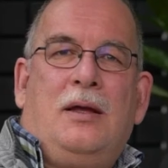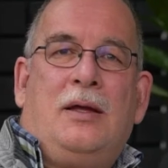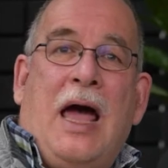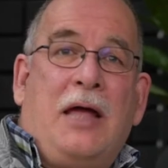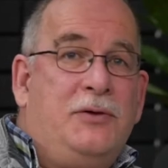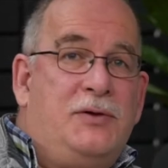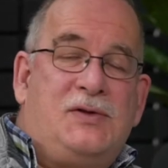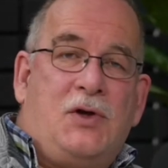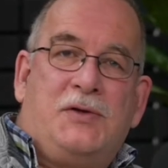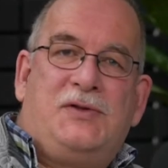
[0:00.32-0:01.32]
gardeners
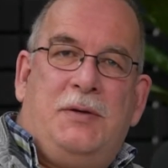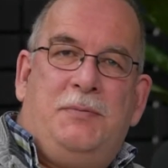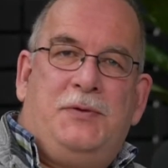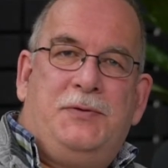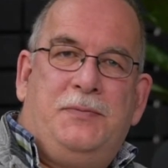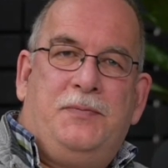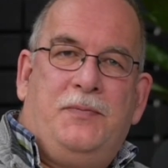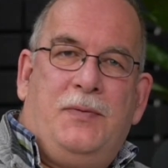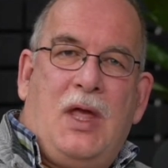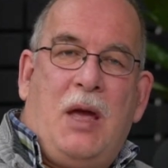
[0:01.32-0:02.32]
gossip,
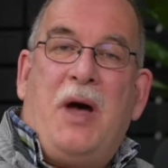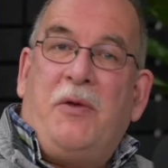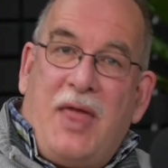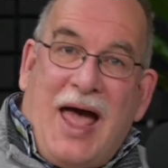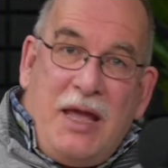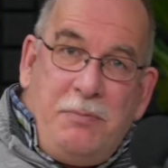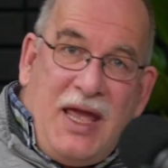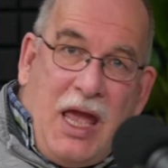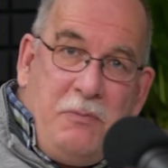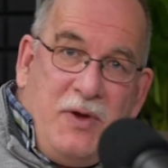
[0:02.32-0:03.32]
about the
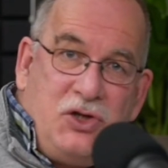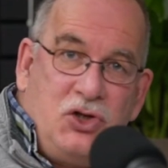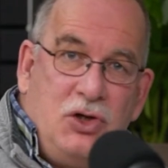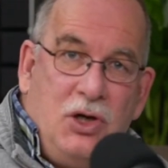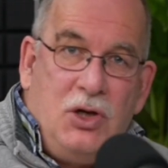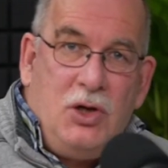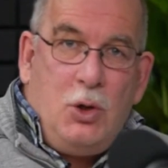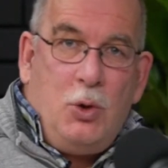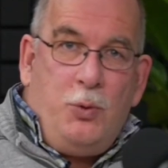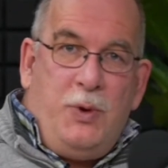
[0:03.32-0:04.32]
IPM, which
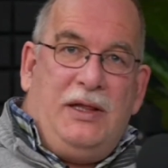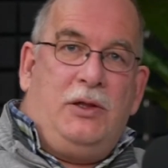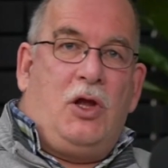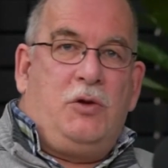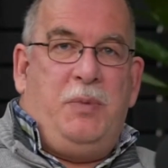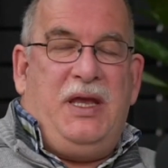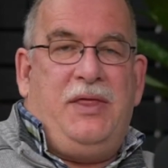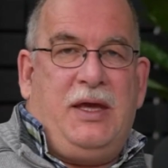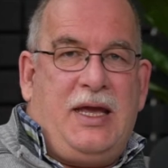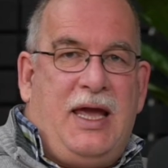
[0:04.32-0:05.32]
will not be
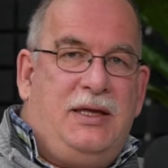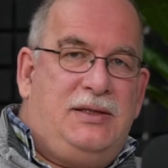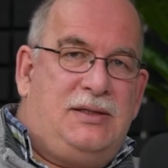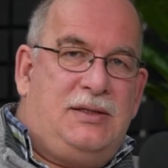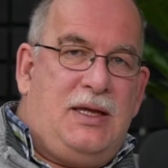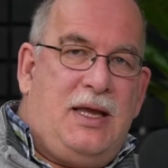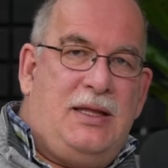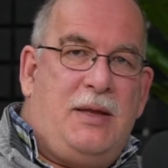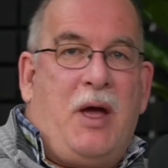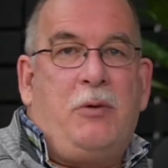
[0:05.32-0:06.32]
the case,
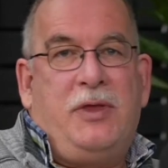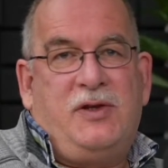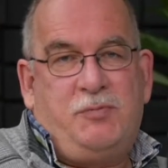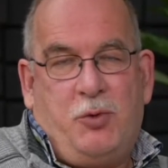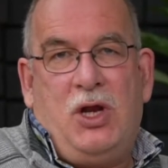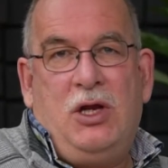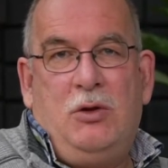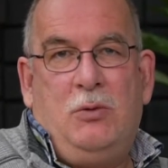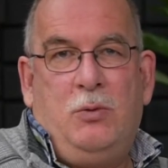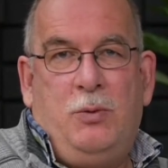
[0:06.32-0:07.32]
and about the
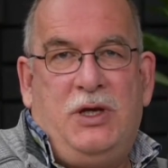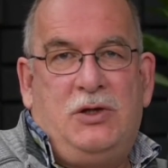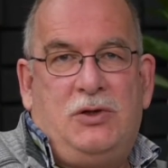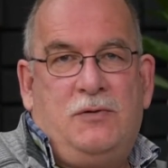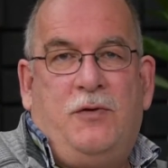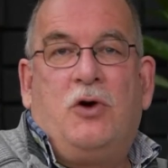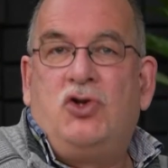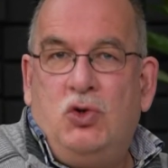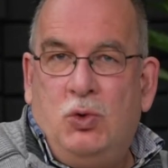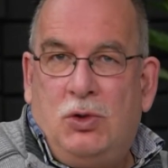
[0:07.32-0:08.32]
spring, which for
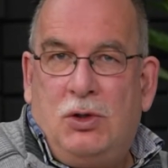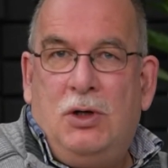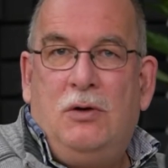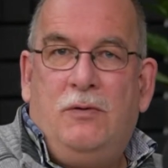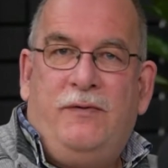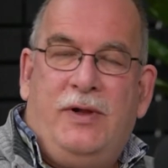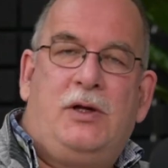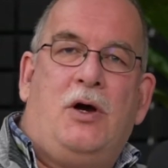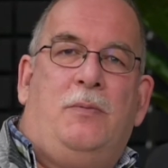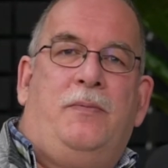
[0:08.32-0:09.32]
sure will
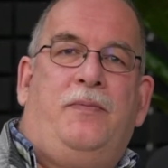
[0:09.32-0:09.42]
come.